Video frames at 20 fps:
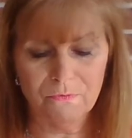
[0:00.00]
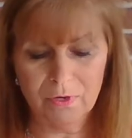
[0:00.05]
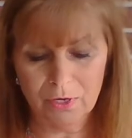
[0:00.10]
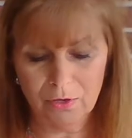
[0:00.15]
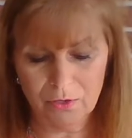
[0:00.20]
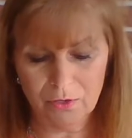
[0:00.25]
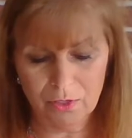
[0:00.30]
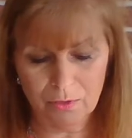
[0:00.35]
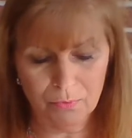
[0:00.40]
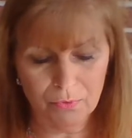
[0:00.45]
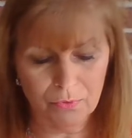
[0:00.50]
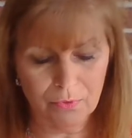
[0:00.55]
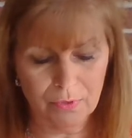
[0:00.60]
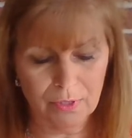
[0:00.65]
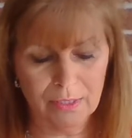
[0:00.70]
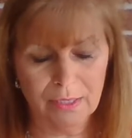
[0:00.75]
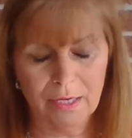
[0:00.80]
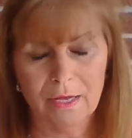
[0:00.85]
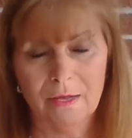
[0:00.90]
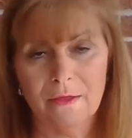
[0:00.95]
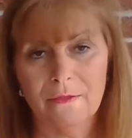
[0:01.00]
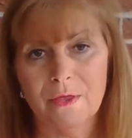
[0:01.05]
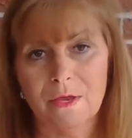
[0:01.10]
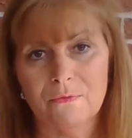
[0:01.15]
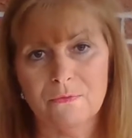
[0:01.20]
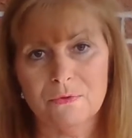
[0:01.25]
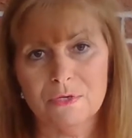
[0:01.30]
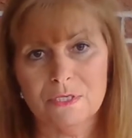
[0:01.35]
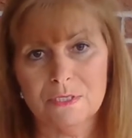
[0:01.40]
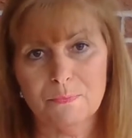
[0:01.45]
variable in how they
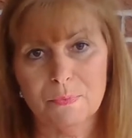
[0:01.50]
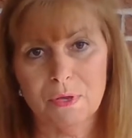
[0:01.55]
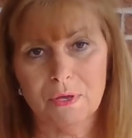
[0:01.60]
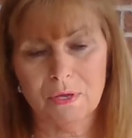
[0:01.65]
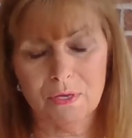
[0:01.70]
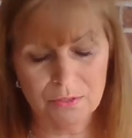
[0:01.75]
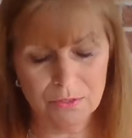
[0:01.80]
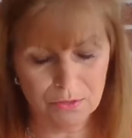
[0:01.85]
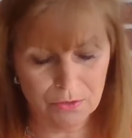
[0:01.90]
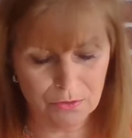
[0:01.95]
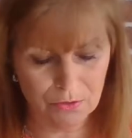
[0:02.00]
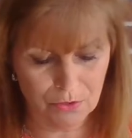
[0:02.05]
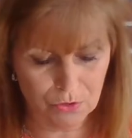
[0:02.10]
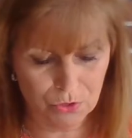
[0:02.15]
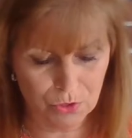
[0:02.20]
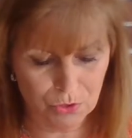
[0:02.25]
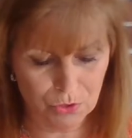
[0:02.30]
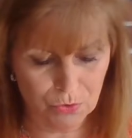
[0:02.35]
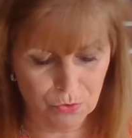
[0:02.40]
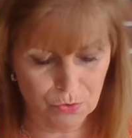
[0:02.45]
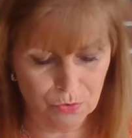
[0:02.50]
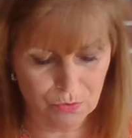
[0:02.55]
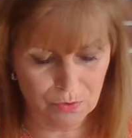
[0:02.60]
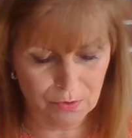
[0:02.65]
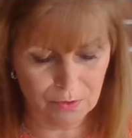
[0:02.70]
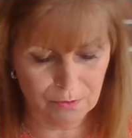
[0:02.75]
respond to their children.